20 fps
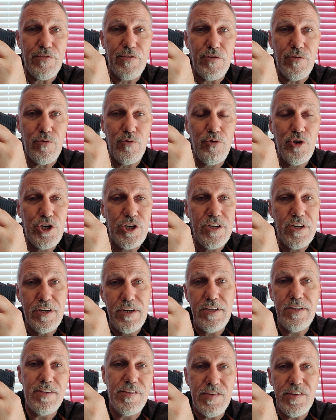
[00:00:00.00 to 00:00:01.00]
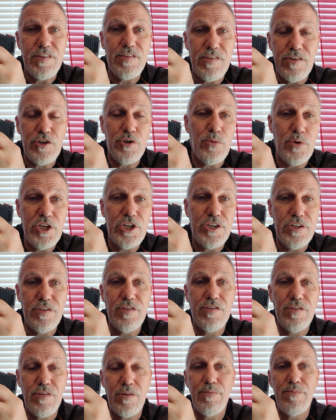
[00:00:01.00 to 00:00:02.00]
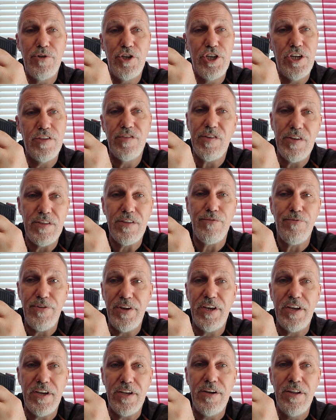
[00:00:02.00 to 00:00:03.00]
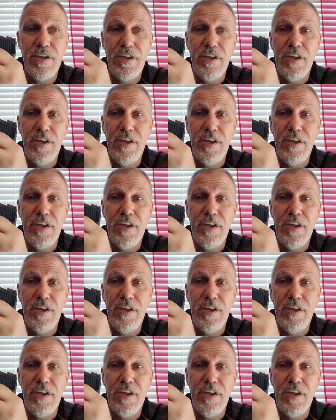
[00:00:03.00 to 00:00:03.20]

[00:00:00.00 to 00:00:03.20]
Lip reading: So usually in an EDC situation, some shit's hitting the fan,